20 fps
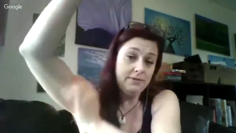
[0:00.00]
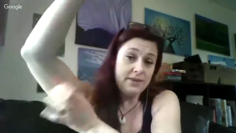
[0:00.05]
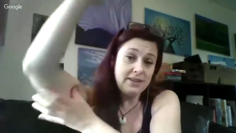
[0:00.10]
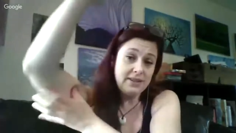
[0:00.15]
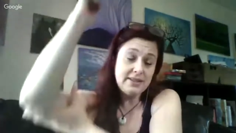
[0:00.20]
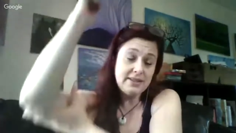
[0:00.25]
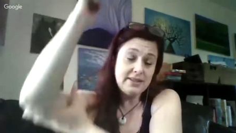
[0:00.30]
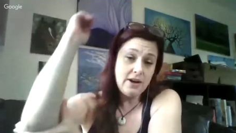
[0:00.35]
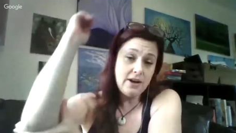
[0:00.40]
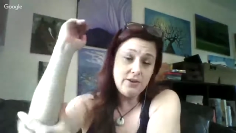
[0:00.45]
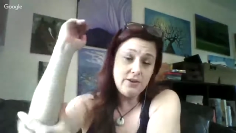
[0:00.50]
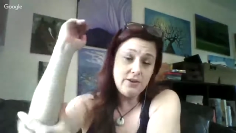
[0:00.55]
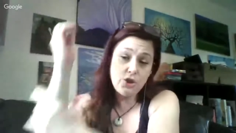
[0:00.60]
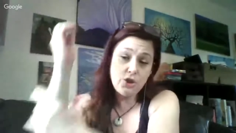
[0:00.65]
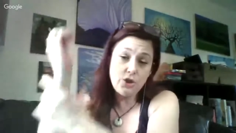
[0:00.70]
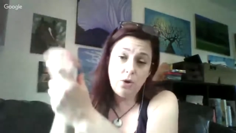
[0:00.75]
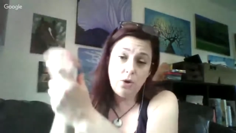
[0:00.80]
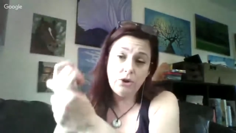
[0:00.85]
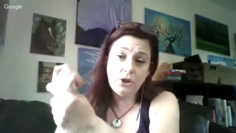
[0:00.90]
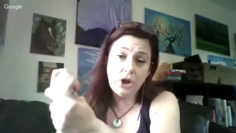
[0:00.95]
of this area in the
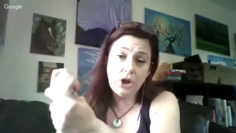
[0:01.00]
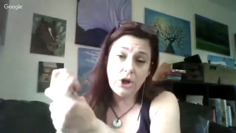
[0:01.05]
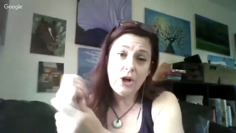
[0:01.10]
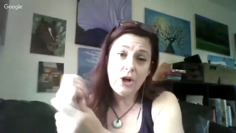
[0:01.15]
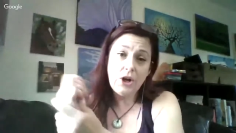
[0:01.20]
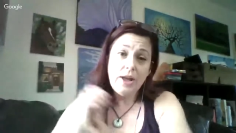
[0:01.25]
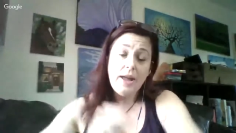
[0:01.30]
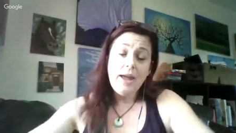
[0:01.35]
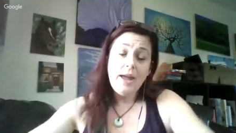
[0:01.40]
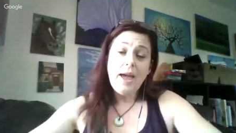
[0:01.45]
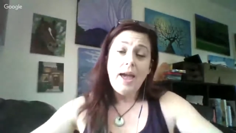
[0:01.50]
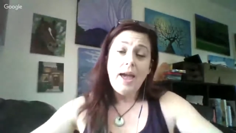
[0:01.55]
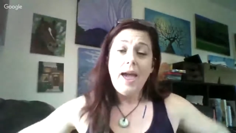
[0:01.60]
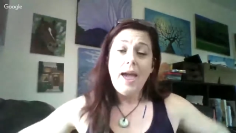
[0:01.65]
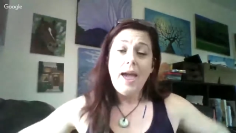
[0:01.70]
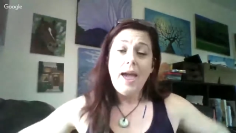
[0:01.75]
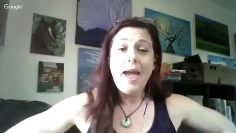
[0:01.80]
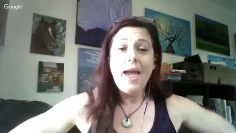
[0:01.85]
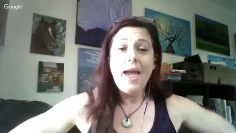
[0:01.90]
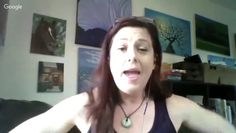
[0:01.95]
shoulder.
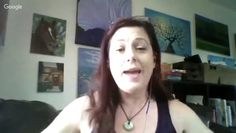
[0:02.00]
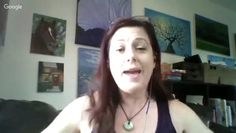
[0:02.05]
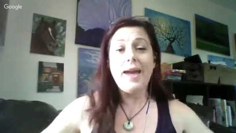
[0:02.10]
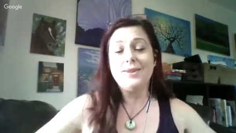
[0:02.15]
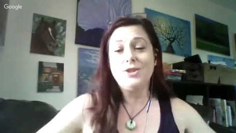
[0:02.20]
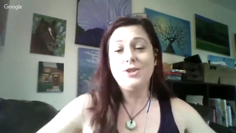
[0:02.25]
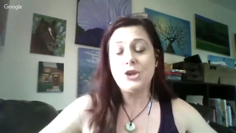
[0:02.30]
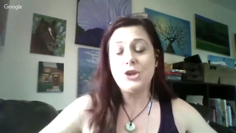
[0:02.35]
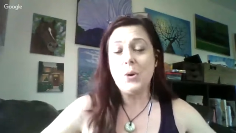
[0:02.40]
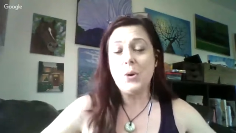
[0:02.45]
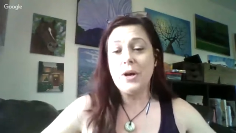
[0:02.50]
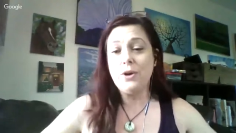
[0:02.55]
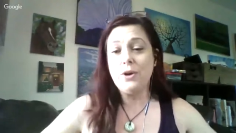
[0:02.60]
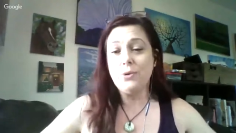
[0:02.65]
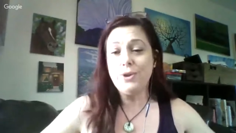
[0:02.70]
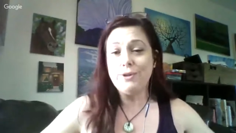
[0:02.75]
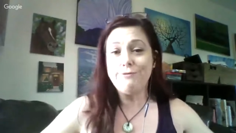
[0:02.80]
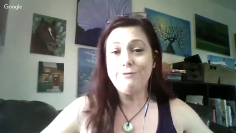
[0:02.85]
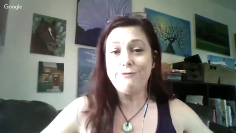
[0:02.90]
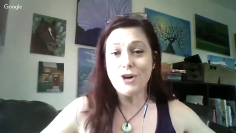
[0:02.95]
And so I
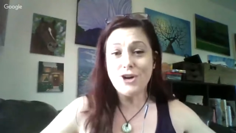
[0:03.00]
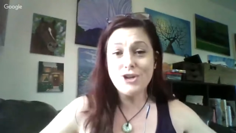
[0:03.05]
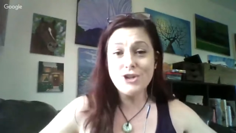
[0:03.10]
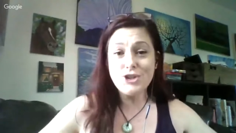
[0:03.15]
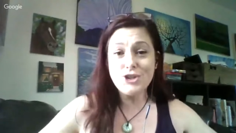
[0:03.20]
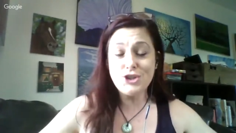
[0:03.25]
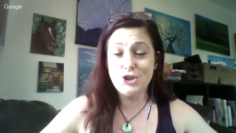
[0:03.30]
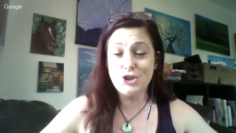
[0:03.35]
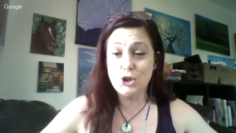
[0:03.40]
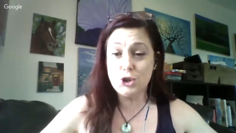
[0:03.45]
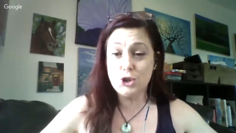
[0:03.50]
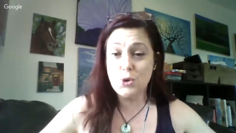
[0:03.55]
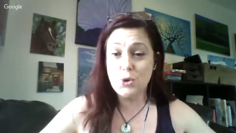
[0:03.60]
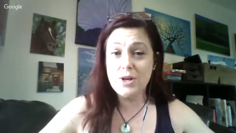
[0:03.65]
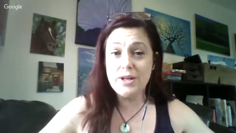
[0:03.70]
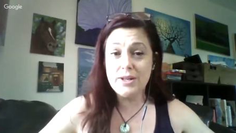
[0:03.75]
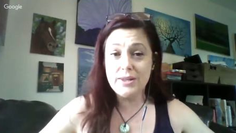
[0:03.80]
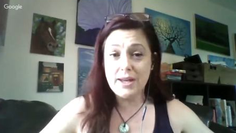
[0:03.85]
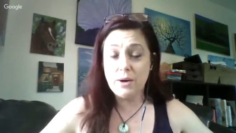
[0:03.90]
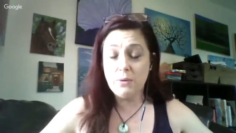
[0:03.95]
know the first
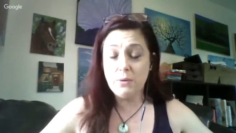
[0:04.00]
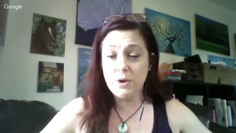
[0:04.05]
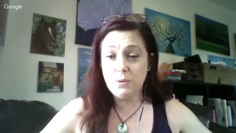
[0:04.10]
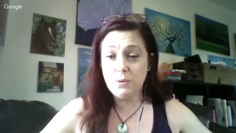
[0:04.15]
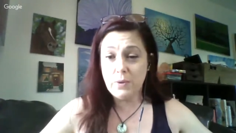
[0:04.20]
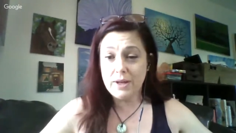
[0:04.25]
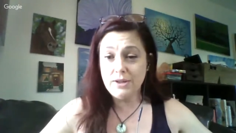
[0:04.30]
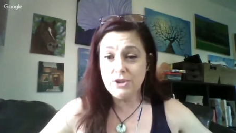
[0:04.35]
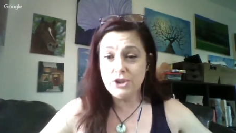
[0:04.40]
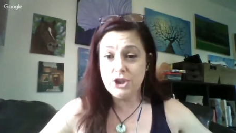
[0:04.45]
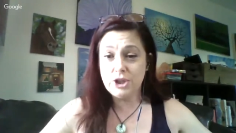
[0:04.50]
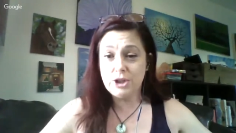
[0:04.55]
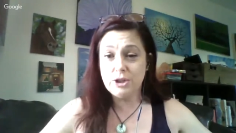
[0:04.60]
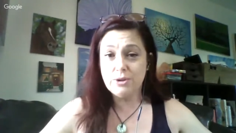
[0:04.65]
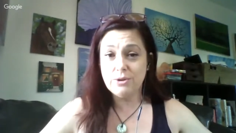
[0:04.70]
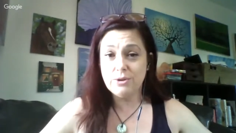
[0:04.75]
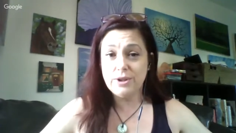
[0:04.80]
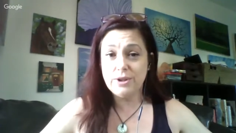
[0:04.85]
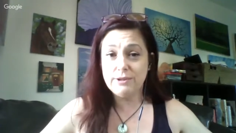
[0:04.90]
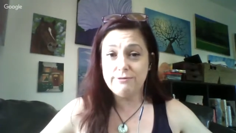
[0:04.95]
story that we went
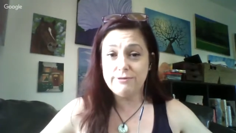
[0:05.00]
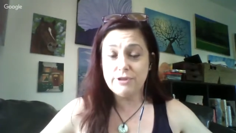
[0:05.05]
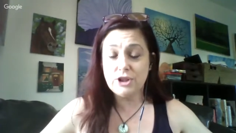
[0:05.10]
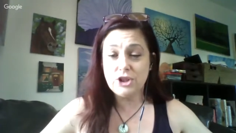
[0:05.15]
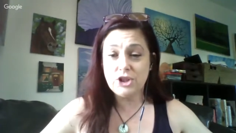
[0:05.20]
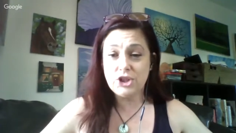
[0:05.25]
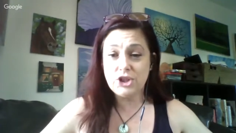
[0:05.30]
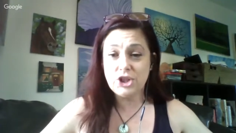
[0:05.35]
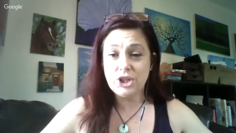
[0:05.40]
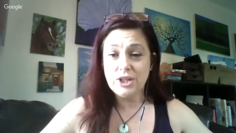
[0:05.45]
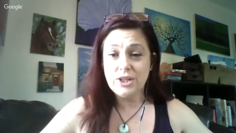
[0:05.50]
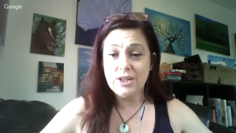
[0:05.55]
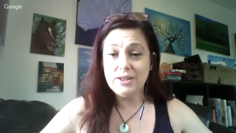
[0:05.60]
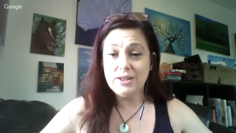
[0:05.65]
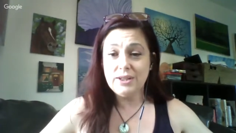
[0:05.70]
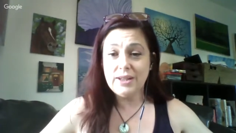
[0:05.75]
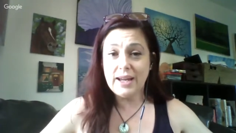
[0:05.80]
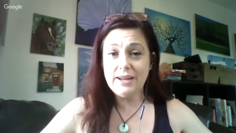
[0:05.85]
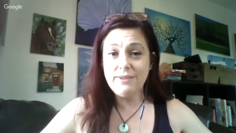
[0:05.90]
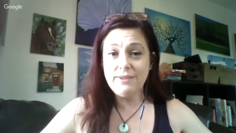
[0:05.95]
to, and the first
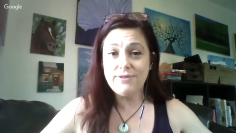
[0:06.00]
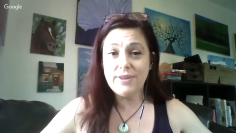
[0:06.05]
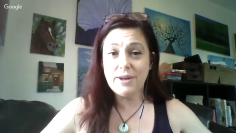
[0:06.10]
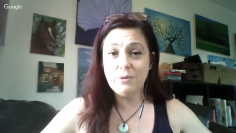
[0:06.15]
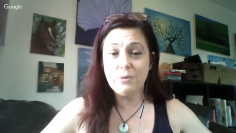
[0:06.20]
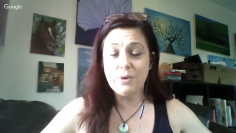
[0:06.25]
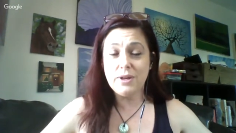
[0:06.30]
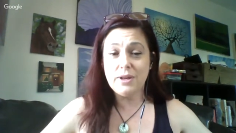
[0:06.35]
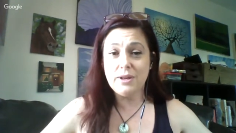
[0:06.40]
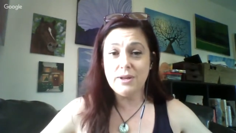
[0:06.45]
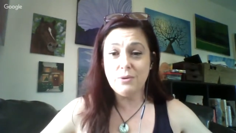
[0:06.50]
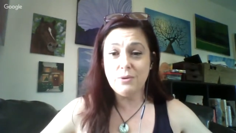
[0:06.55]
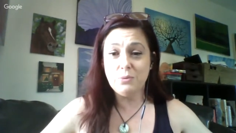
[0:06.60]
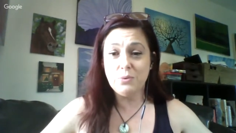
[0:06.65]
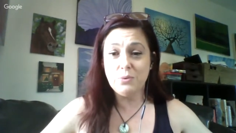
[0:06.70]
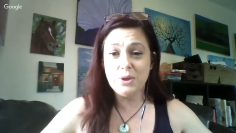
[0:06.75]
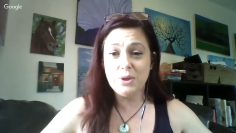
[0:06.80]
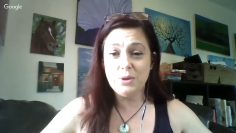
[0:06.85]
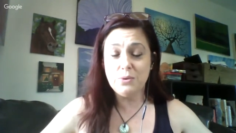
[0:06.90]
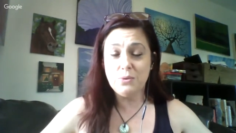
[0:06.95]
life that we